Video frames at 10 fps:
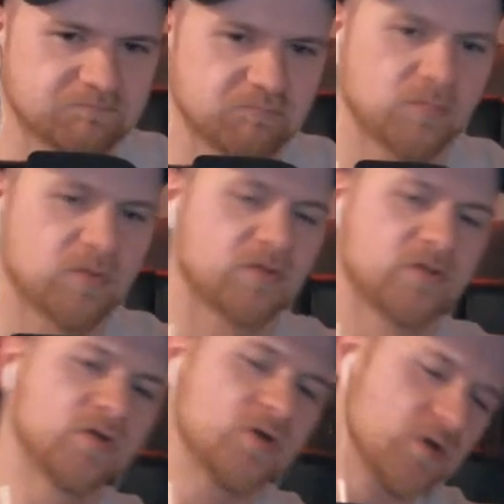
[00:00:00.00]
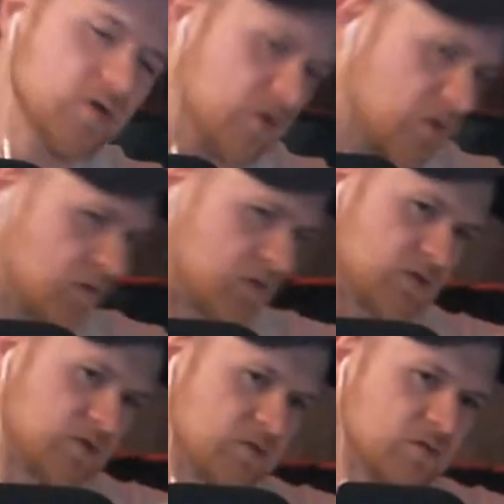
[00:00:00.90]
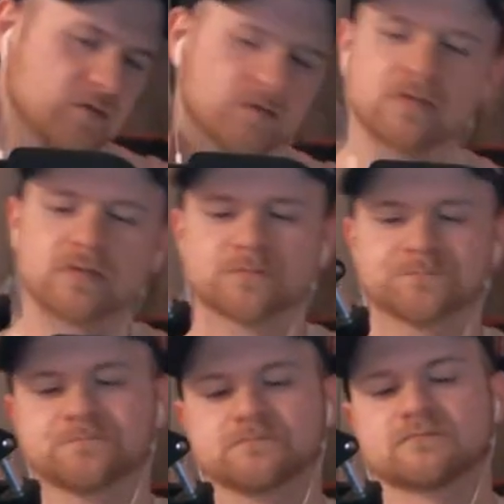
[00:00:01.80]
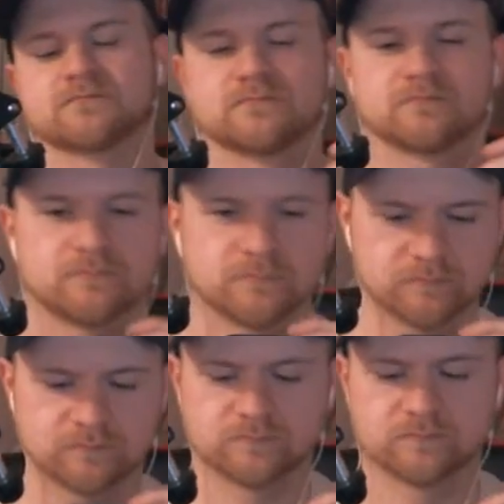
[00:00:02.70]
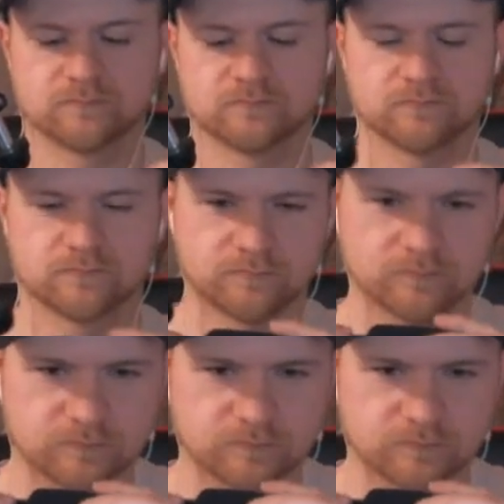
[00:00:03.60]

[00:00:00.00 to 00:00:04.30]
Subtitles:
[no speech]